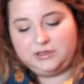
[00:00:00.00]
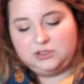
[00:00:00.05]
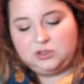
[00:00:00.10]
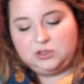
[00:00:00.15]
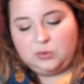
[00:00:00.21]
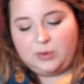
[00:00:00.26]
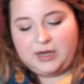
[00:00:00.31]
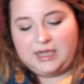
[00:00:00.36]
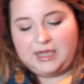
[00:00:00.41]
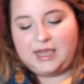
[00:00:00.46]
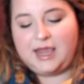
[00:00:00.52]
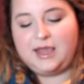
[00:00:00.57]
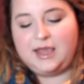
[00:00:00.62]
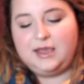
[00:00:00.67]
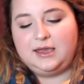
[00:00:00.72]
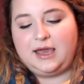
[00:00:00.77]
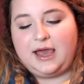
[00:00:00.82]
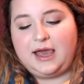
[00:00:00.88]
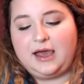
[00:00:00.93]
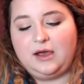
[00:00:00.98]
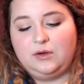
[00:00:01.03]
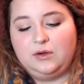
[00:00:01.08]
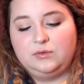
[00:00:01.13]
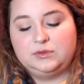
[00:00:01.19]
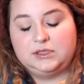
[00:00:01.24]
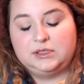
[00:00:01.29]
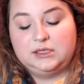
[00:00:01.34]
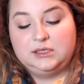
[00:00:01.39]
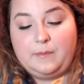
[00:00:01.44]
28
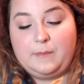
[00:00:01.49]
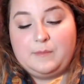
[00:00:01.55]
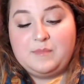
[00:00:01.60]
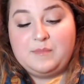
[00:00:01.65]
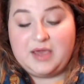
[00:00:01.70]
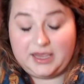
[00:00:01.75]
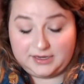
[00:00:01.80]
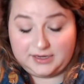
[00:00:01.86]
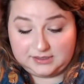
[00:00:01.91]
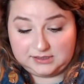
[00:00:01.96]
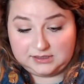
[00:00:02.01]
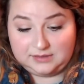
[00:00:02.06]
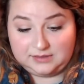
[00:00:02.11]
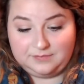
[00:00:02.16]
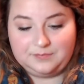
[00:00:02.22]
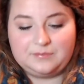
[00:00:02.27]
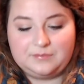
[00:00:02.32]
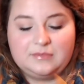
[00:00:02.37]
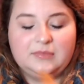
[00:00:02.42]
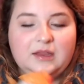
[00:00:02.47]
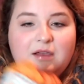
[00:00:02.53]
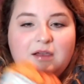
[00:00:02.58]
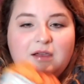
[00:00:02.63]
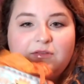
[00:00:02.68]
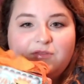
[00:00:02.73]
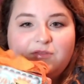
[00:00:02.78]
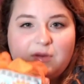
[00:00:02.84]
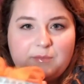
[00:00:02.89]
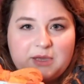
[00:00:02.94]
count mint
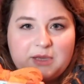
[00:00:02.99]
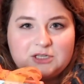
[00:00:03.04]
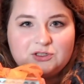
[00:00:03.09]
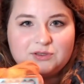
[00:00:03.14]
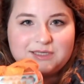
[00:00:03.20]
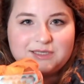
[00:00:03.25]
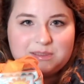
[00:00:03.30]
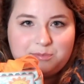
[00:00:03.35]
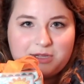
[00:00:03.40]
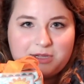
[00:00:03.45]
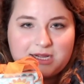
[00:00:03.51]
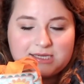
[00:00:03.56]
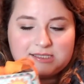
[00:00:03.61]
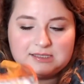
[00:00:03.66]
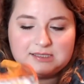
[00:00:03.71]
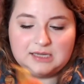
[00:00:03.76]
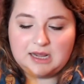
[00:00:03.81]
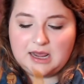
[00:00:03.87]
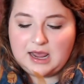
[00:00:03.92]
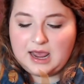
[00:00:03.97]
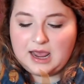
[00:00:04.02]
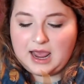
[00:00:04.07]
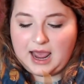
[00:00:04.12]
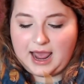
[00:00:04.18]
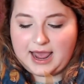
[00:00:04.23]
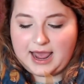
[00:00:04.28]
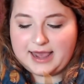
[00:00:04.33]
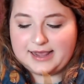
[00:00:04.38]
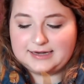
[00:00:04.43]
from Picture This Plus,
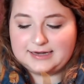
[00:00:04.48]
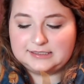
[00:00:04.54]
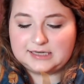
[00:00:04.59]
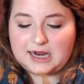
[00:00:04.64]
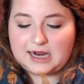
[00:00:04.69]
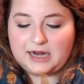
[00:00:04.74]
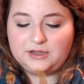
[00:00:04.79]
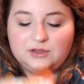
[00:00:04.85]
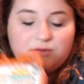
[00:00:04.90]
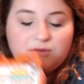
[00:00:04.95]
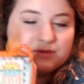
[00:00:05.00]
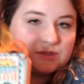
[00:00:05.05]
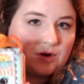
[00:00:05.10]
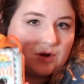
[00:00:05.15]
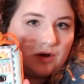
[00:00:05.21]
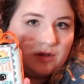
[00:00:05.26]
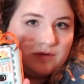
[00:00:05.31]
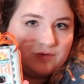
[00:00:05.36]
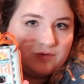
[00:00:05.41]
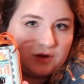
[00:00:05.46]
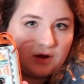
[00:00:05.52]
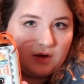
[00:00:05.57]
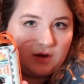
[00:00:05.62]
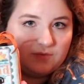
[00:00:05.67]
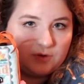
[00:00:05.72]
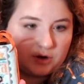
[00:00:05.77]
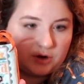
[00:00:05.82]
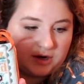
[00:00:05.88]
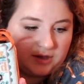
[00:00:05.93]
and I used all of the called
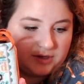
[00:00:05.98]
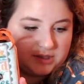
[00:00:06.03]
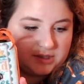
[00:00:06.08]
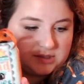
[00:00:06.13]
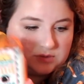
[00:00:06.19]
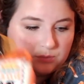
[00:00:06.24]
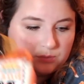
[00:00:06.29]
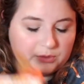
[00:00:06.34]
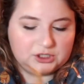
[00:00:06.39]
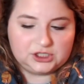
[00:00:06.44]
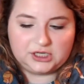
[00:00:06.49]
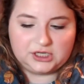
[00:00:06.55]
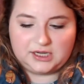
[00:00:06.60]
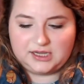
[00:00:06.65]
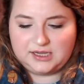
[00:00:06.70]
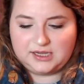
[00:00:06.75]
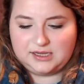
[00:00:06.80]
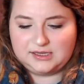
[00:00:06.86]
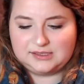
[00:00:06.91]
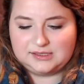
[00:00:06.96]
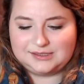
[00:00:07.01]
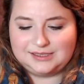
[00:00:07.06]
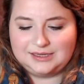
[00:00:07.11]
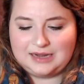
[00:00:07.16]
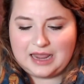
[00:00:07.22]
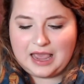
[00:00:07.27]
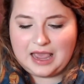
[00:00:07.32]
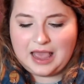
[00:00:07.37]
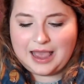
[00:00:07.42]
for colors, which is,
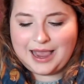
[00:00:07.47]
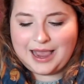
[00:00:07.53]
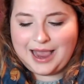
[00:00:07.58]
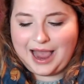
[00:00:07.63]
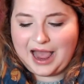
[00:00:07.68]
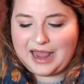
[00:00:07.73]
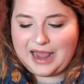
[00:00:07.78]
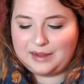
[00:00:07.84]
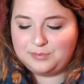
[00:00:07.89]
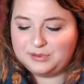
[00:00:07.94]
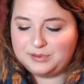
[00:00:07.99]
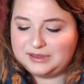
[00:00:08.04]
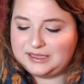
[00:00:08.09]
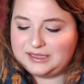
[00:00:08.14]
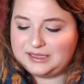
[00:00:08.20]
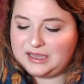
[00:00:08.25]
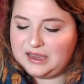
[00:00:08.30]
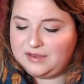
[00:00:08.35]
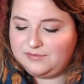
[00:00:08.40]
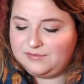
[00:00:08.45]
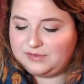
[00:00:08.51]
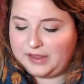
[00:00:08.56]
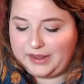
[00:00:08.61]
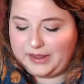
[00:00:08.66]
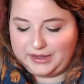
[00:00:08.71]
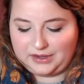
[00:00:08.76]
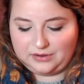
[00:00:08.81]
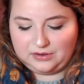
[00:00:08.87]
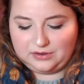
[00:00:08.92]
I believe,
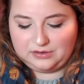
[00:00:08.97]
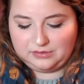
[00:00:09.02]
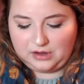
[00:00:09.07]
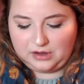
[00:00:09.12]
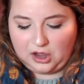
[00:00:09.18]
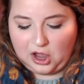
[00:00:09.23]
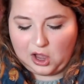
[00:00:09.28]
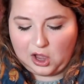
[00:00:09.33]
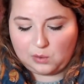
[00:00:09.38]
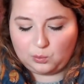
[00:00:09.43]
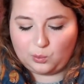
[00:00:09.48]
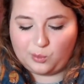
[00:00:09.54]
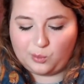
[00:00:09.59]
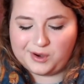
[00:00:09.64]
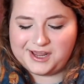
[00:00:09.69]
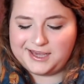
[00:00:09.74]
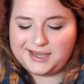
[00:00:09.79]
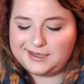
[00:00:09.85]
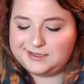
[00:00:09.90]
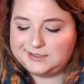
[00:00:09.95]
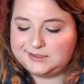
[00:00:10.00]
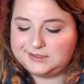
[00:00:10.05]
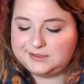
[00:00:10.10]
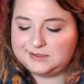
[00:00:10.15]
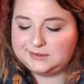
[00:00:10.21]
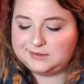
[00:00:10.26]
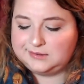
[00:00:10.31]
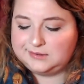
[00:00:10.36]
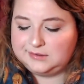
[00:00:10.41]
like a week's
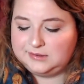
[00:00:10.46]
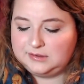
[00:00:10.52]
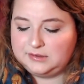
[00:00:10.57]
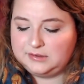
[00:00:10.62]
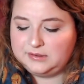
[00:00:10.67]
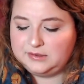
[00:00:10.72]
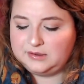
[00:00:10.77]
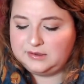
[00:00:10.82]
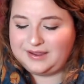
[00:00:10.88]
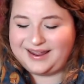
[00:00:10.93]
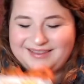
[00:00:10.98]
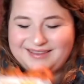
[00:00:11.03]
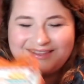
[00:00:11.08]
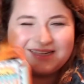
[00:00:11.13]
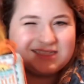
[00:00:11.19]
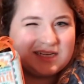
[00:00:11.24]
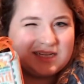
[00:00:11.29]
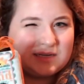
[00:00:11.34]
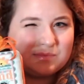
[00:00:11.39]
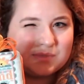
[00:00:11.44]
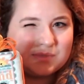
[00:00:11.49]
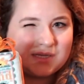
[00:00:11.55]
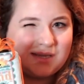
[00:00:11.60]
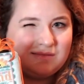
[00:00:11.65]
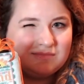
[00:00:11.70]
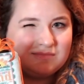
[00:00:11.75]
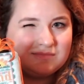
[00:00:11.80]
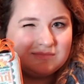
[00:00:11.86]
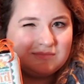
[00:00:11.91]
and then DMC,
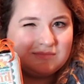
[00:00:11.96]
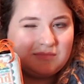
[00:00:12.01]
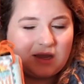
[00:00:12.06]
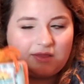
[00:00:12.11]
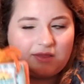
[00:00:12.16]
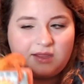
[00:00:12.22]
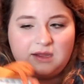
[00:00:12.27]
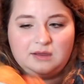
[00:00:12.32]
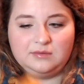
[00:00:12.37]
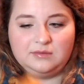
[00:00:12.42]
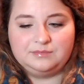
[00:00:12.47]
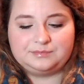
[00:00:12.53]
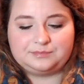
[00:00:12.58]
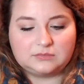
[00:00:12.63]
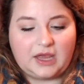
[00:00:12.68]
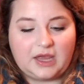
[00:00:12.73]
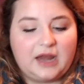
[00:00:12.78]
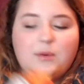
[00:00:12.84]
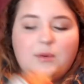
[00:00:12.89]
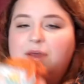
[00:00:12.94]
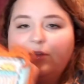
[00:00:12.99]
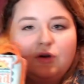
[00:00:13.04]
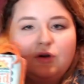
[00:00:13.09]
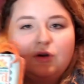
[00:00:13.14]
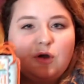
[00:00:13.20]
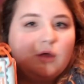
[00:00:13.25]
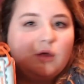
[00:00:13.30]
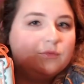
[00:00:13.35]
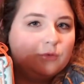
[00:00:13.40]
I think. Anyway, they're
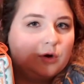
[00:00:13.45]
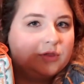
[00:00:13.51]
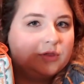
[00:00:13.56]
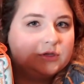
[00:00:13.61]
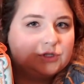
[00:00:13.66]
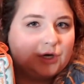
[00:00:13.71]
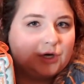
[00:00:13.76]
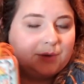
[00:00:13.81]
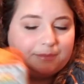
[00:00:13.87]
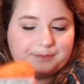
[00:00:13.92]
called for in the chart.